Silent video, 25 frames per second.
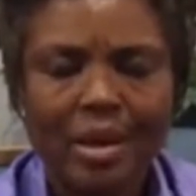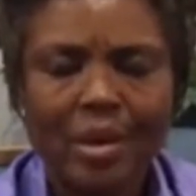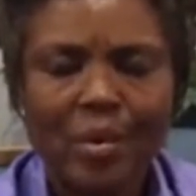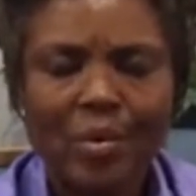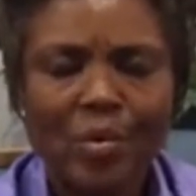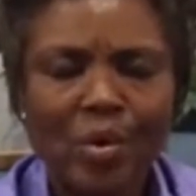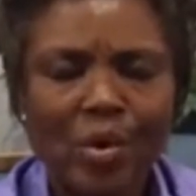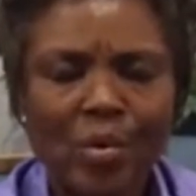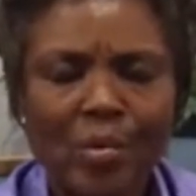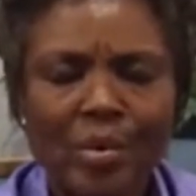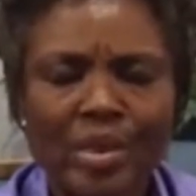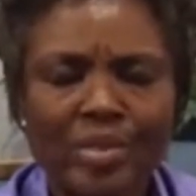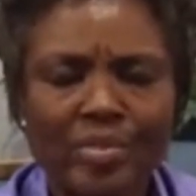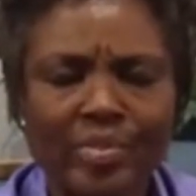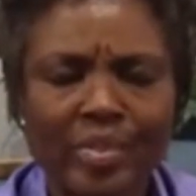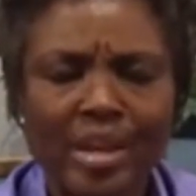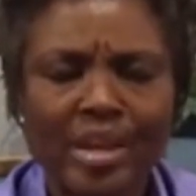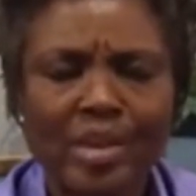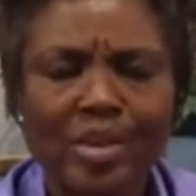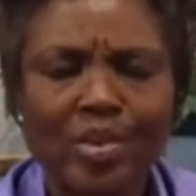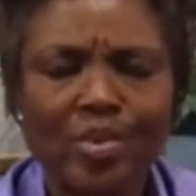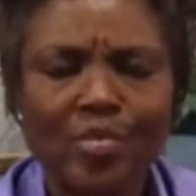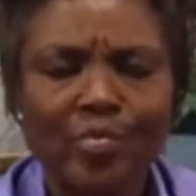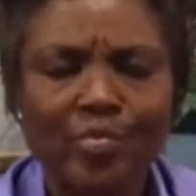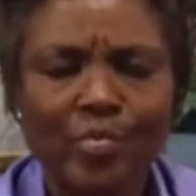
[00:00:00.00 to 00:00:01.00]
Lord, we
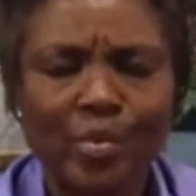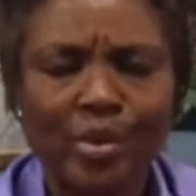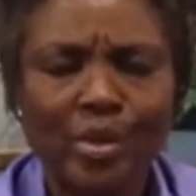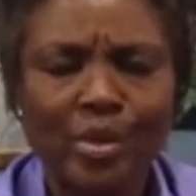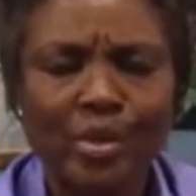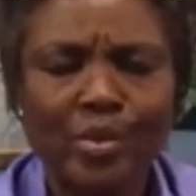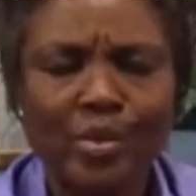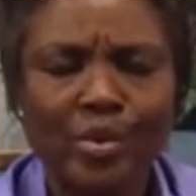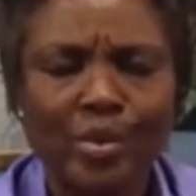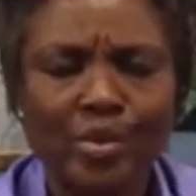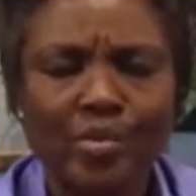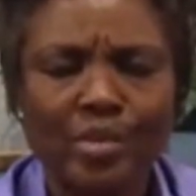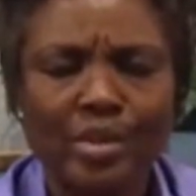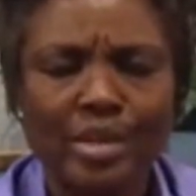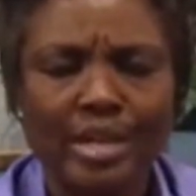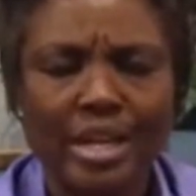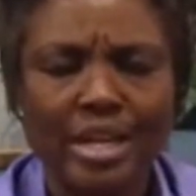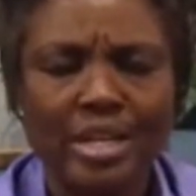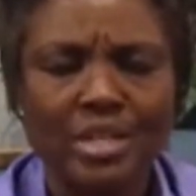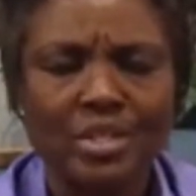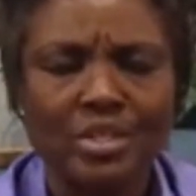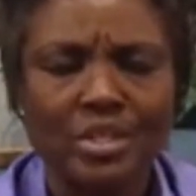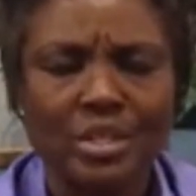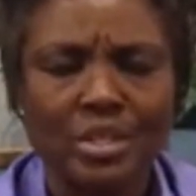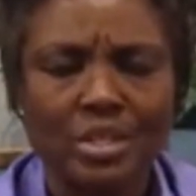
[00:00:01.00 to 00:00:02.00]
thank you for your
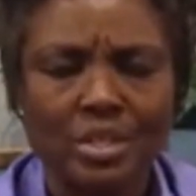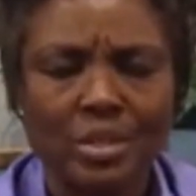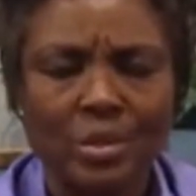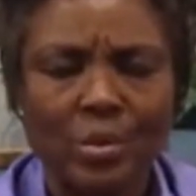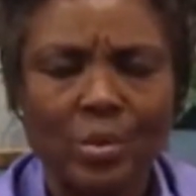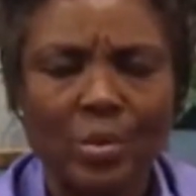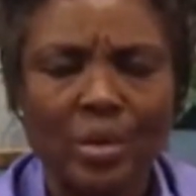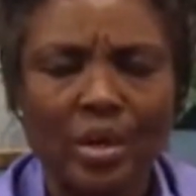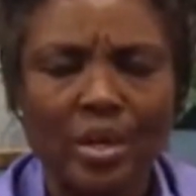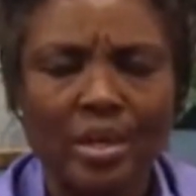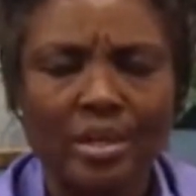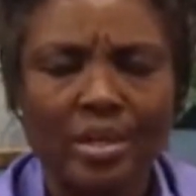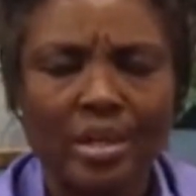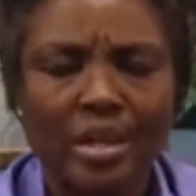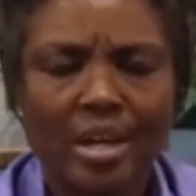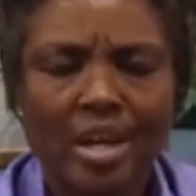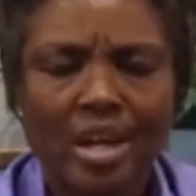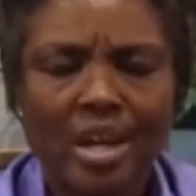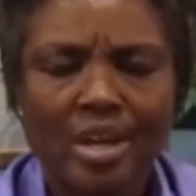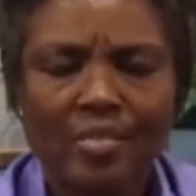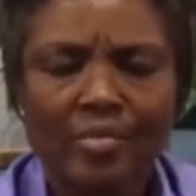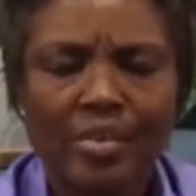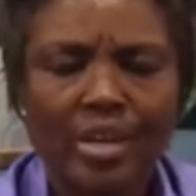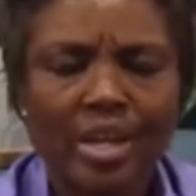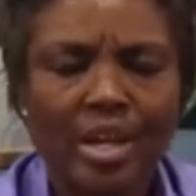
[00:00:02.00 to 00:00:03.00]
creations, Lord,
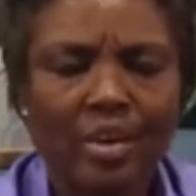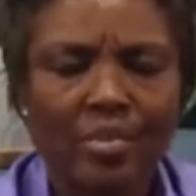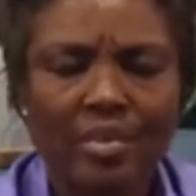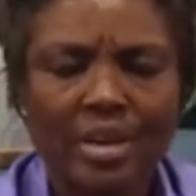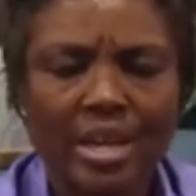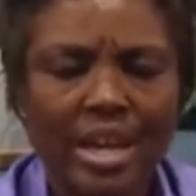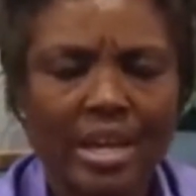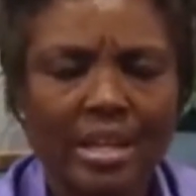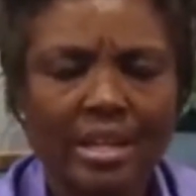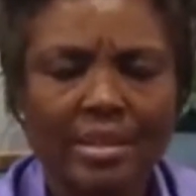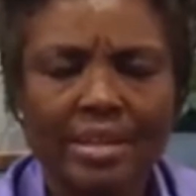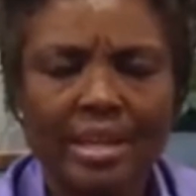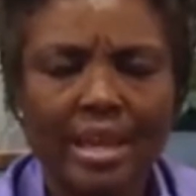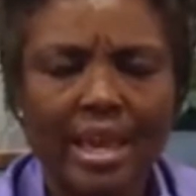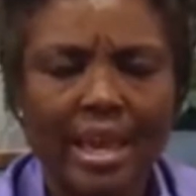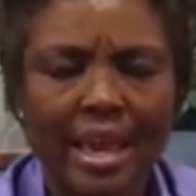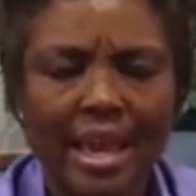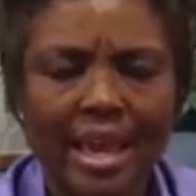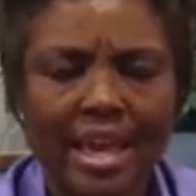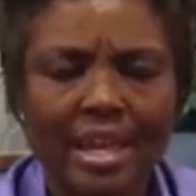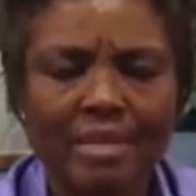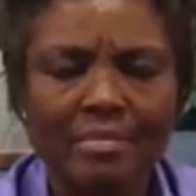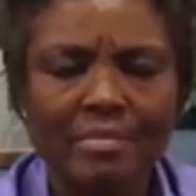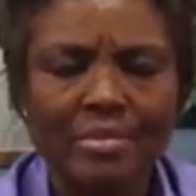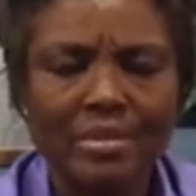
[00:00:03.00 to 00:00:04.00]
for creating the
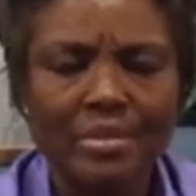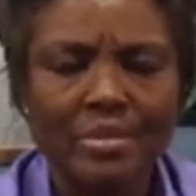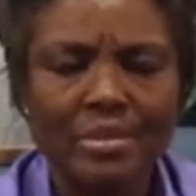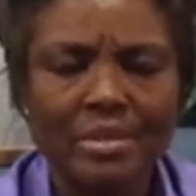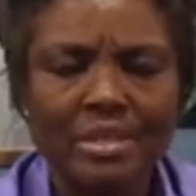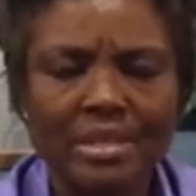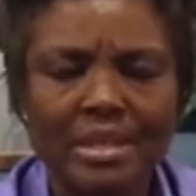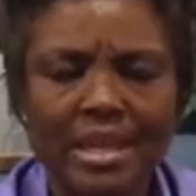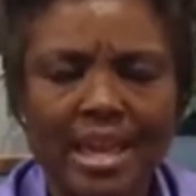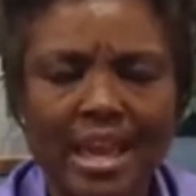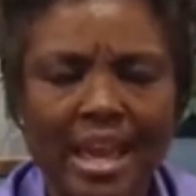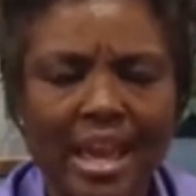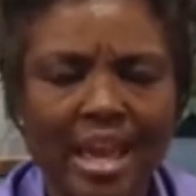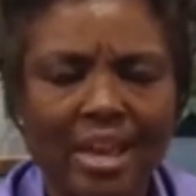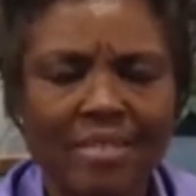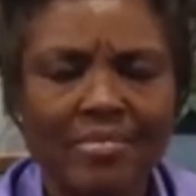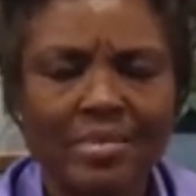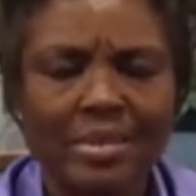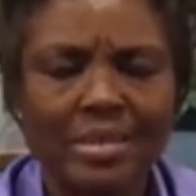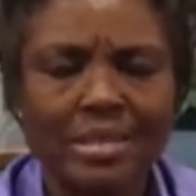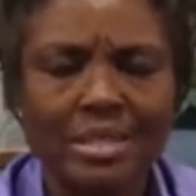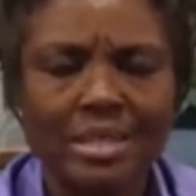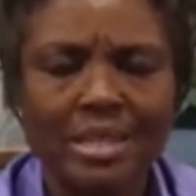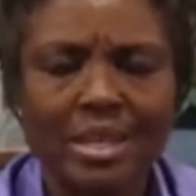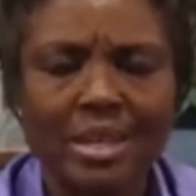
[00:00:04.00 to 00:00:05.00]
animals, the
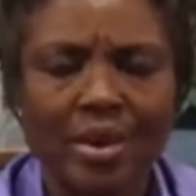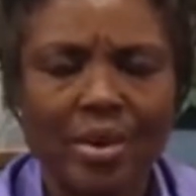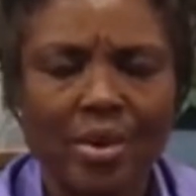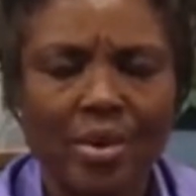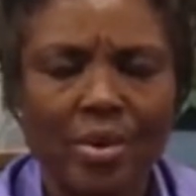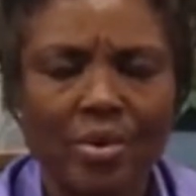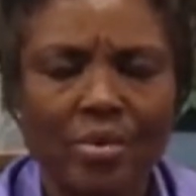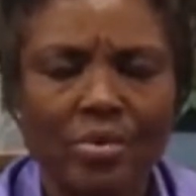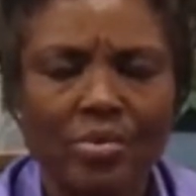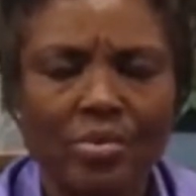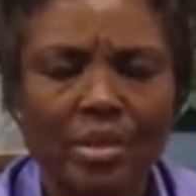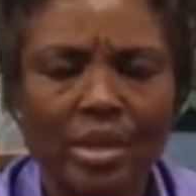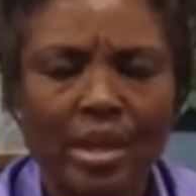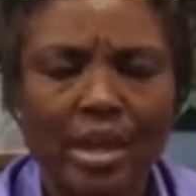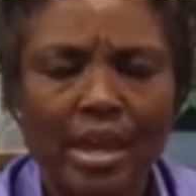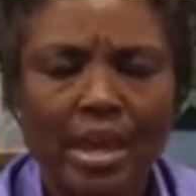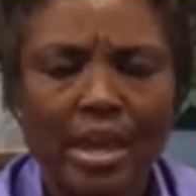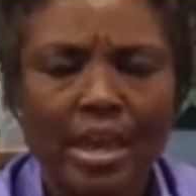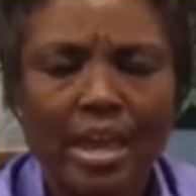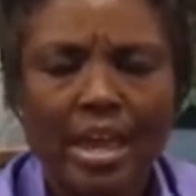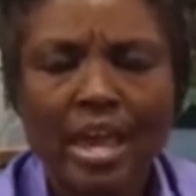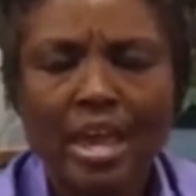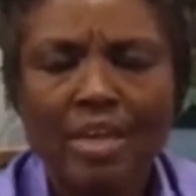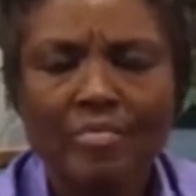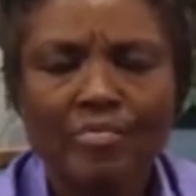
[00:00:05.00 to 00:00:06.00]
heavens, the earth,
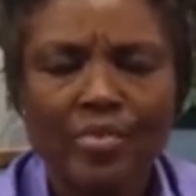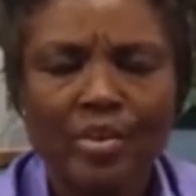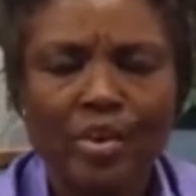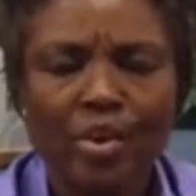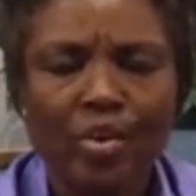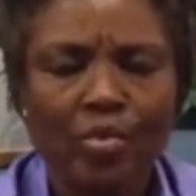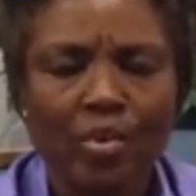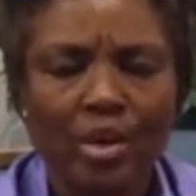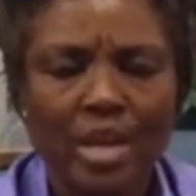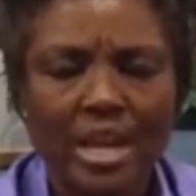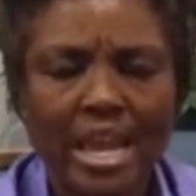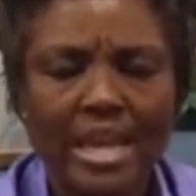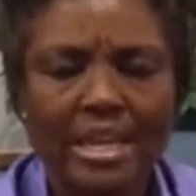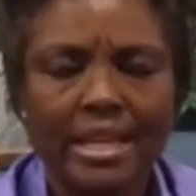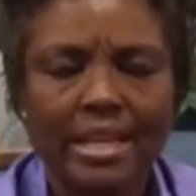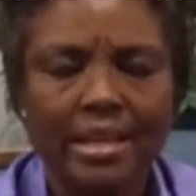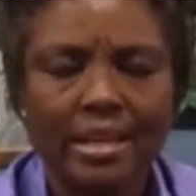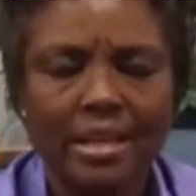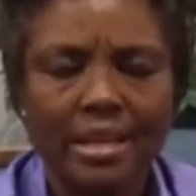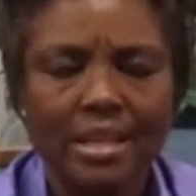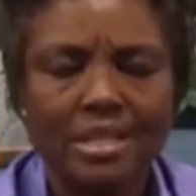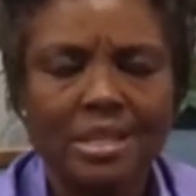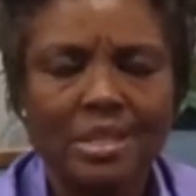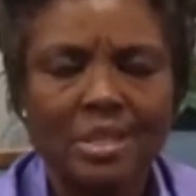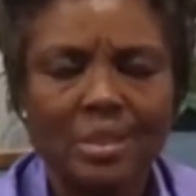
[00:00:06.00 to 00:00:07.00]
and for creating
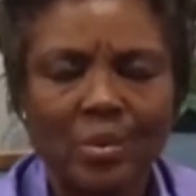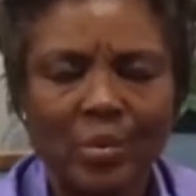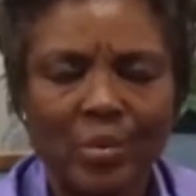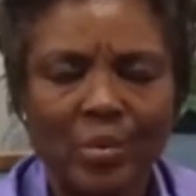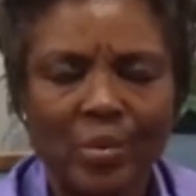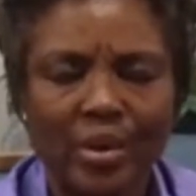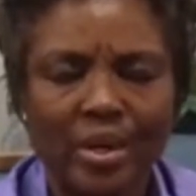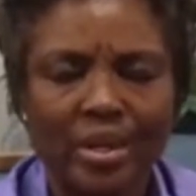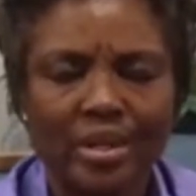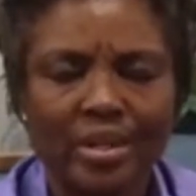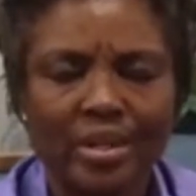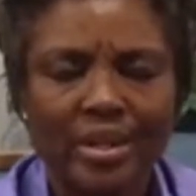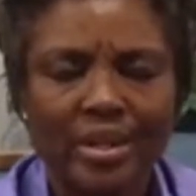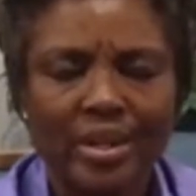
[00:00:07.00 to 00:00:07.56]
us, Lord.